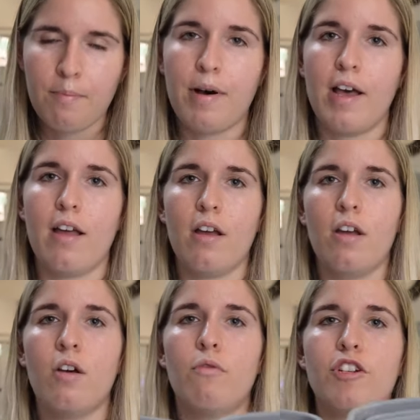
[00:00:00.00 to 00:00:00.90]
But
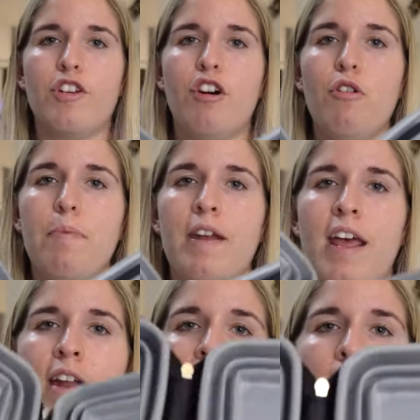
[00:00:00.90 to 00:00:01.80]
when you open
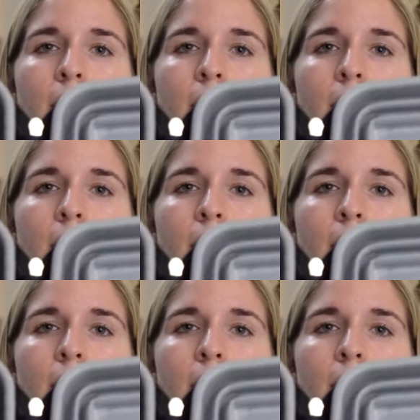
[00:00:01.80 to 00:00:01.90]
it, it